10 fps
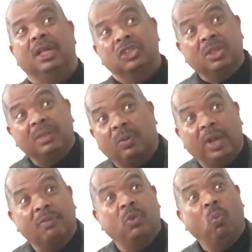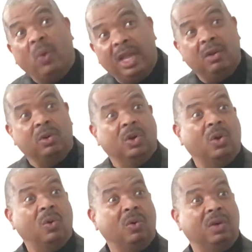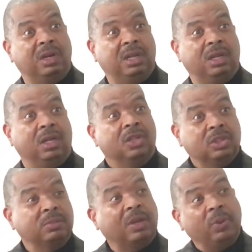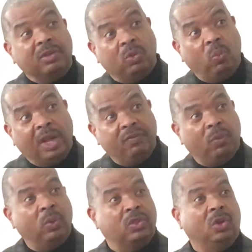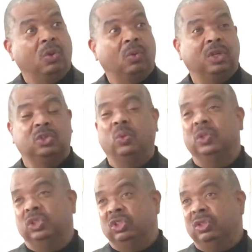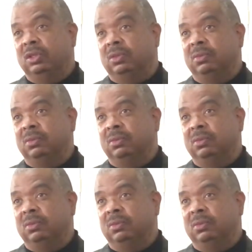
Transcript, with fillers: Sometimes we have to wait on the Lord. Sometimes we have to wait for what the Lord is going to do.